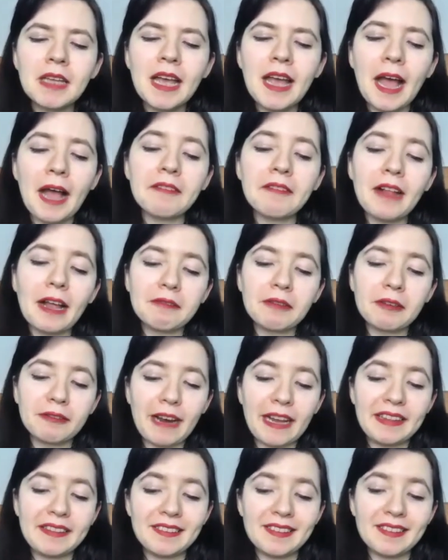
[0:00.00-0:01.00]
I'm glad we're
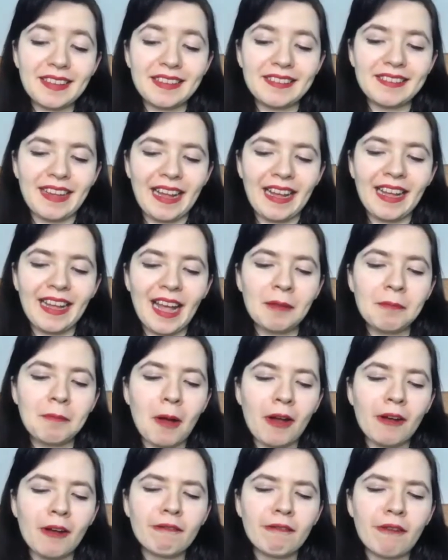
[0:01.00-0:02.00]
friends, he'd say, and
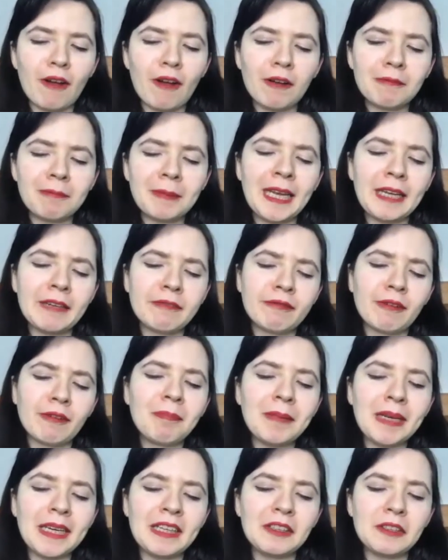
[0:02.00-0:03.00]
far be it from
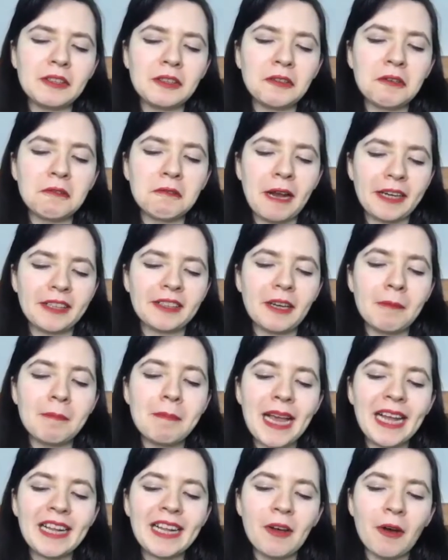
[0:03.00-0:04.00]
me to correct a
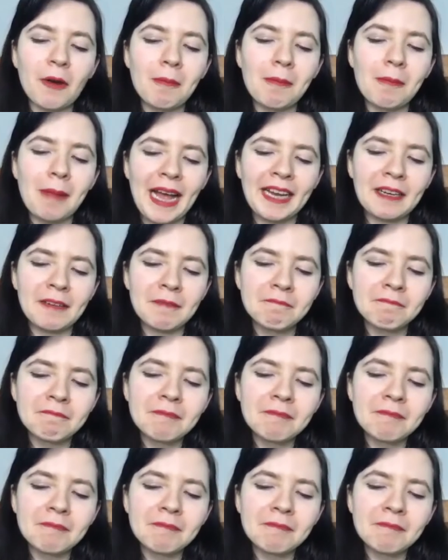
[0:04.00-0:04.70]
Balliol man.